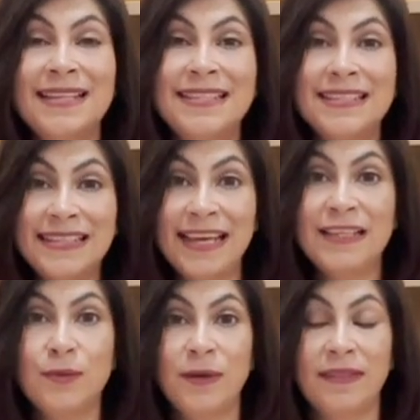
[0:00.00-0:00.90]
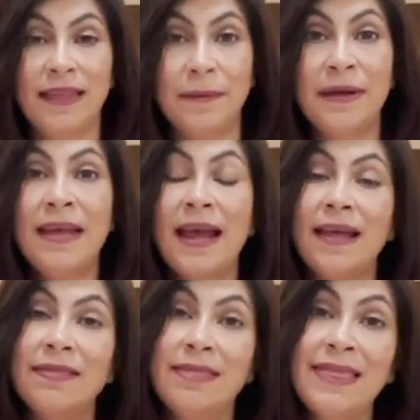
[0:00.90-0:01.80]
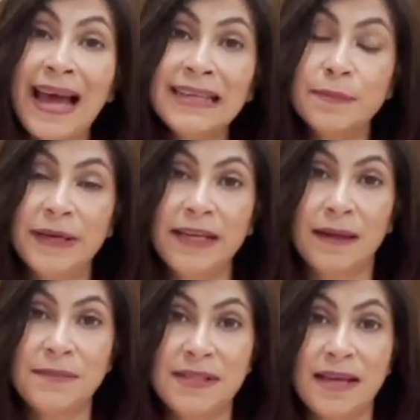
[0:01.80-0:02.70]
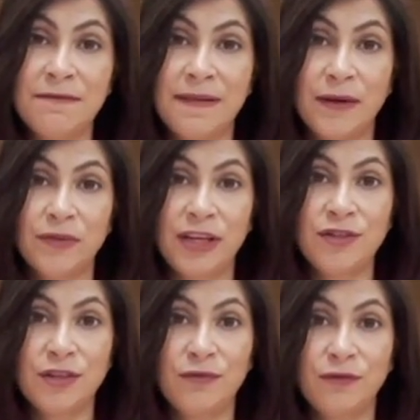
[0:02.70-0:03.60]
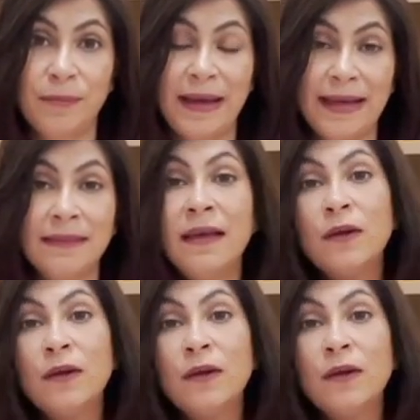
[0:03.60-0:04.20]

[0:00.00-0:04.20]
stays with them, and that becomes their foundation for math,